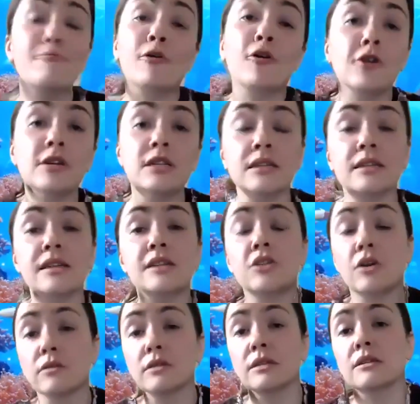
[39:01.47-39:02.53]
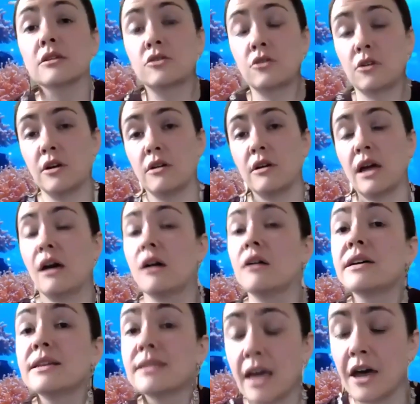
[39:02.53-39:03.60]
personally don't think tutorial hell
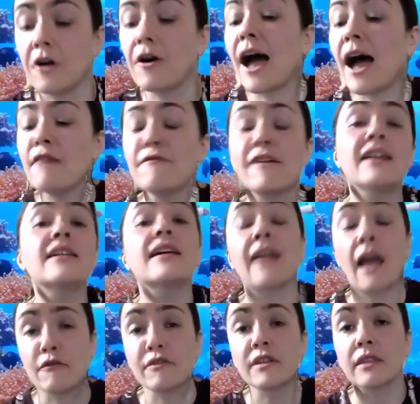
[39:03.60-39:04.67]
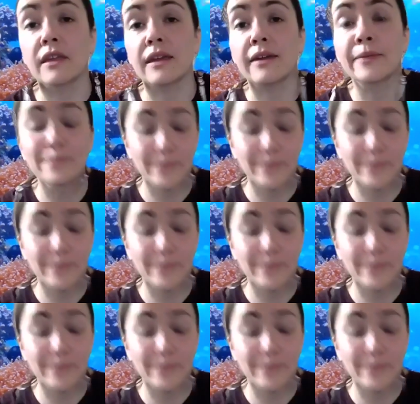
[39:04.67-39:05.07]
is hell. I find it heavenly